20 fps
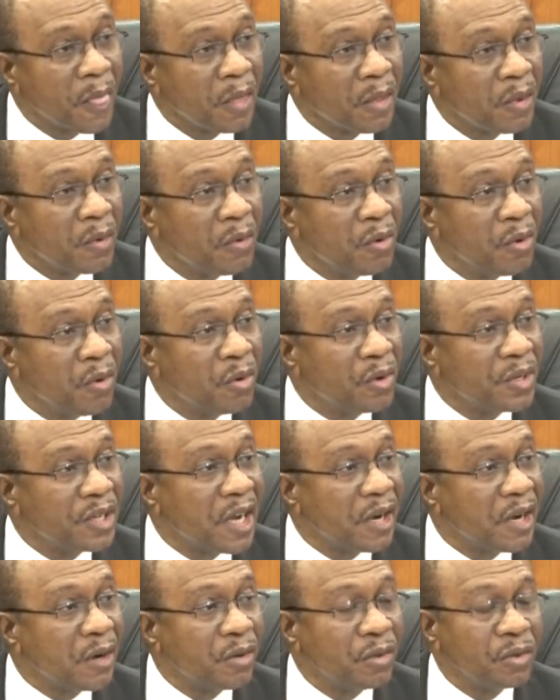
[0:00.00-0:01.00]
who own
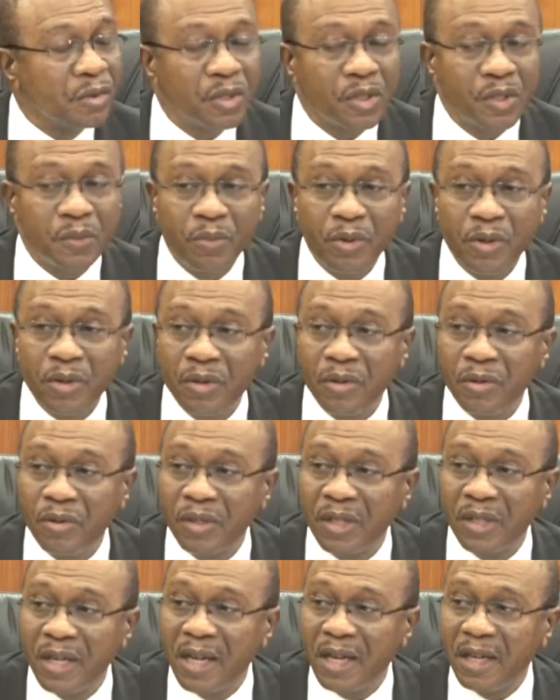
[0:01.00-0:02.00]
their own
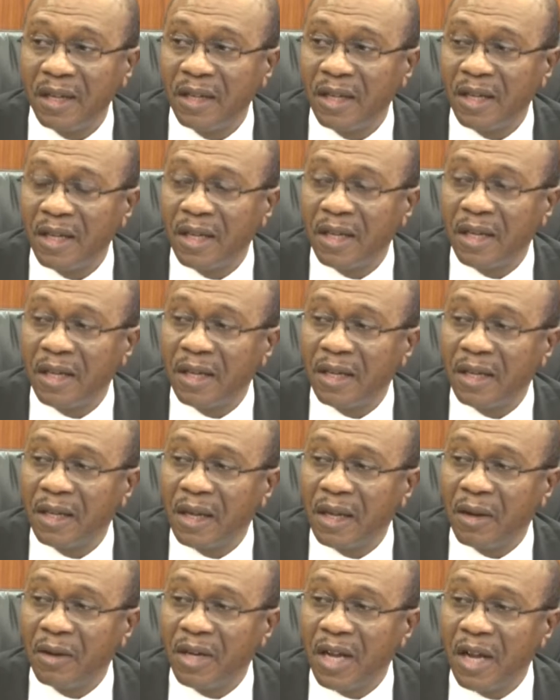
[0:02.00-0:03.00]
smallholder,
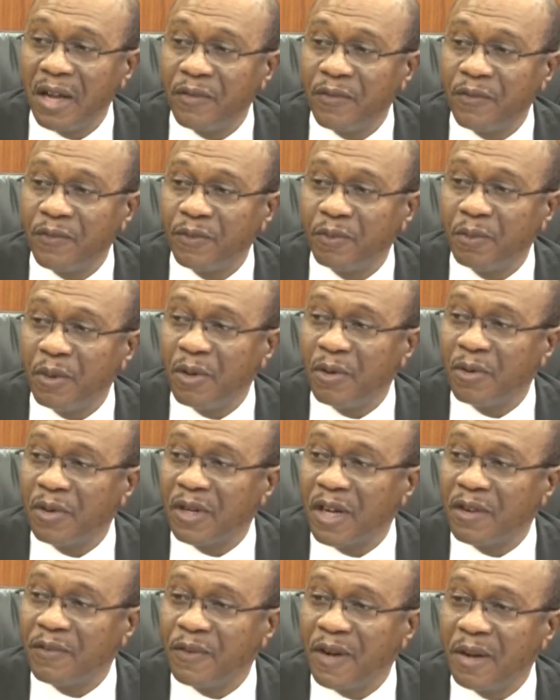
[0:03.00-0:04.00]
under a
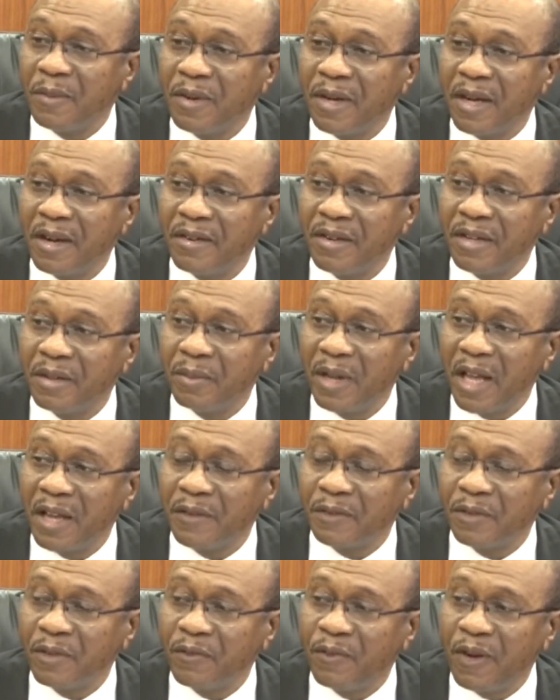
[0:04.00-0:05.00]
smallholder farming
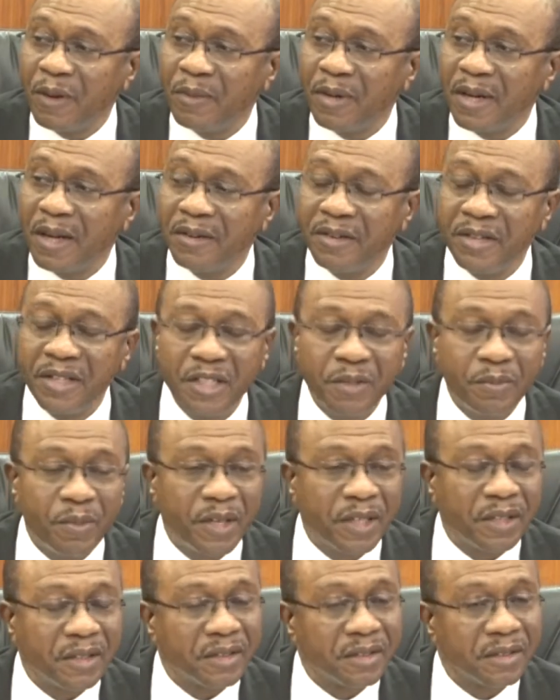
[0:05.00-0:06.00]
livestock farming
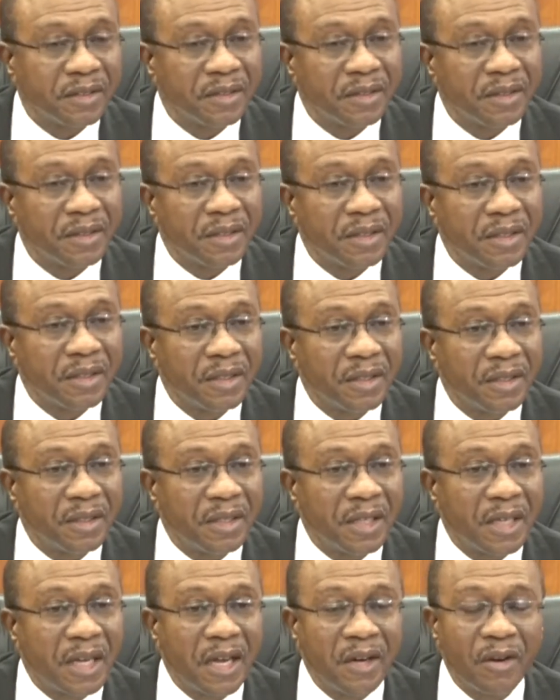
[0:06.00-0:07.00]
arrangement.
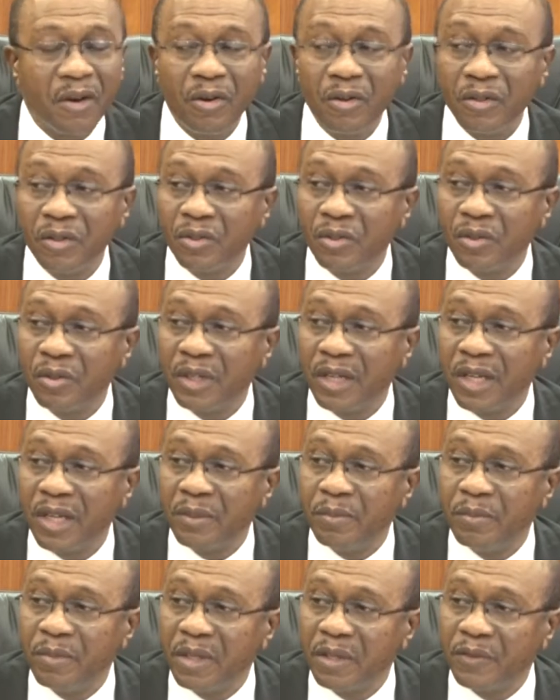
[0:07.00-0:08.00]
They can also get
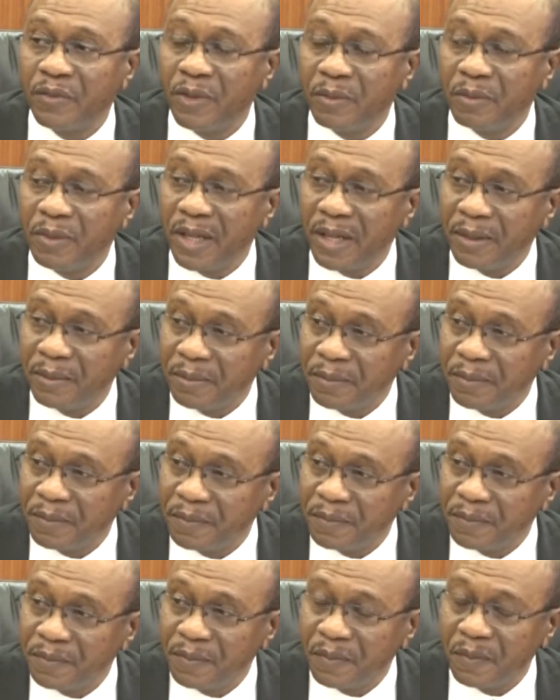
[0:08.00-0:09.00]
milk from them.
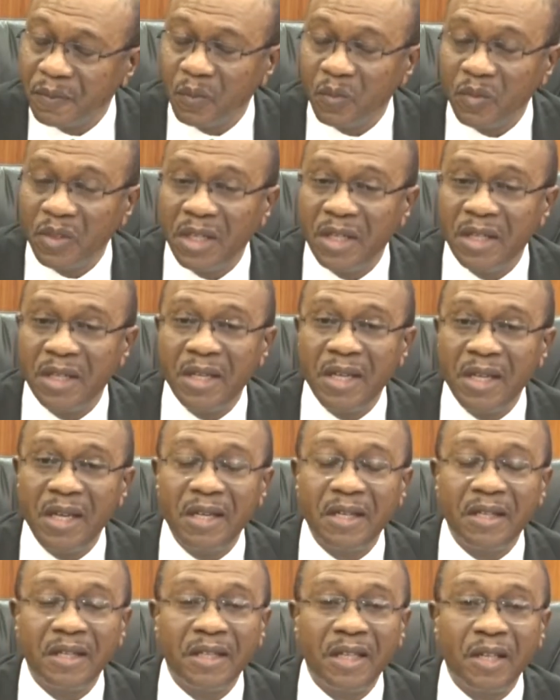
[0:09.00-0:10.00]

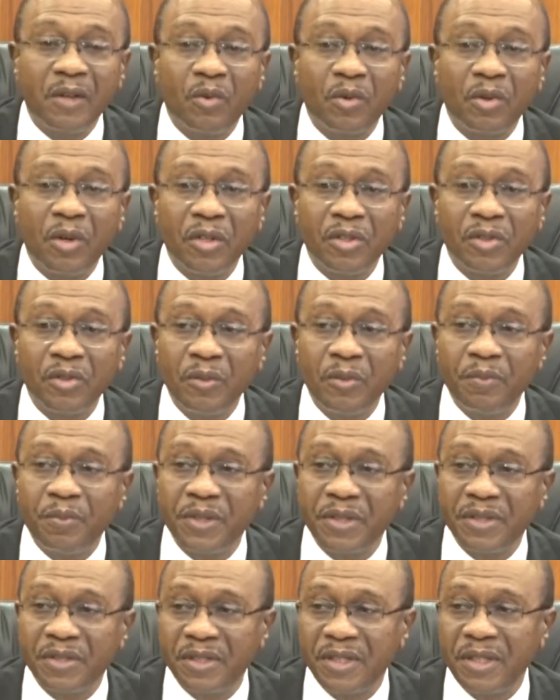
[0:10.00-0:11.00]
Indeed, they could also be
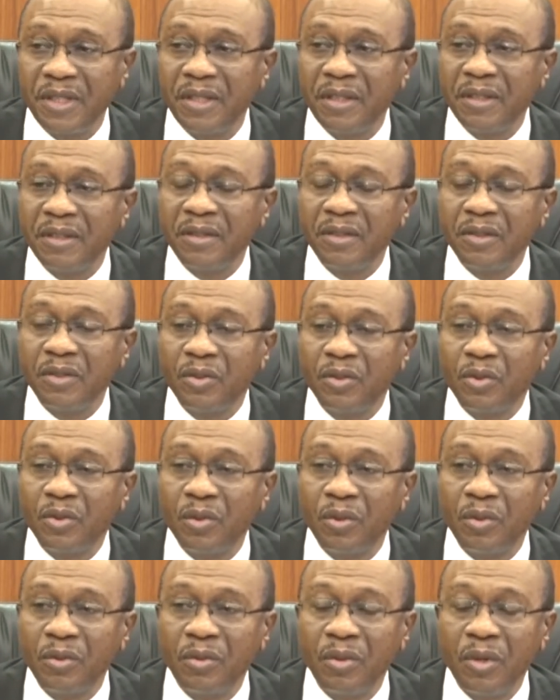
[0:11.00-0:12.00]
seen
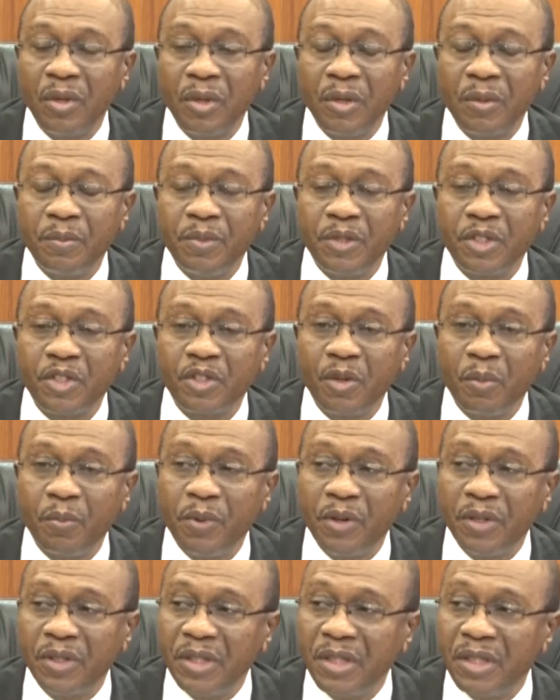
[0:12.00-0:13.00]
to be
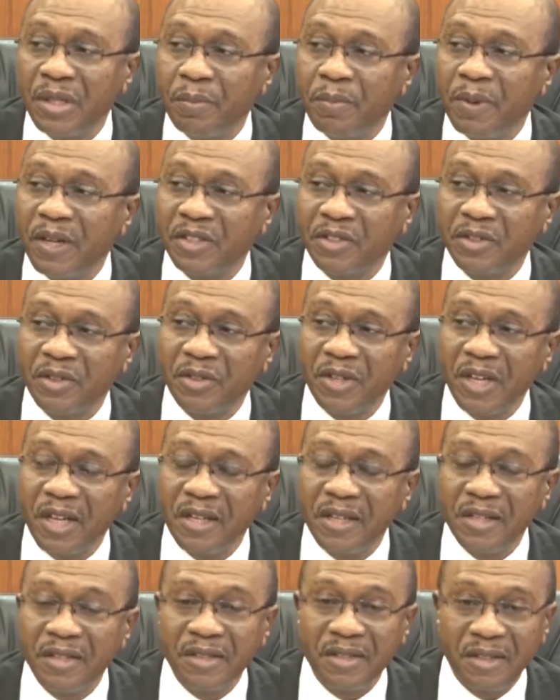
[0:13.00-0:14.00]
supporting the
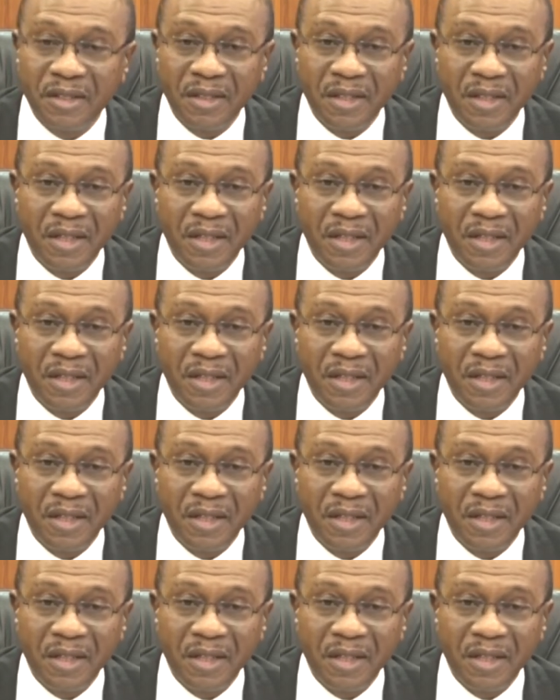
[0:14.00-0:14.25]
pastoralists,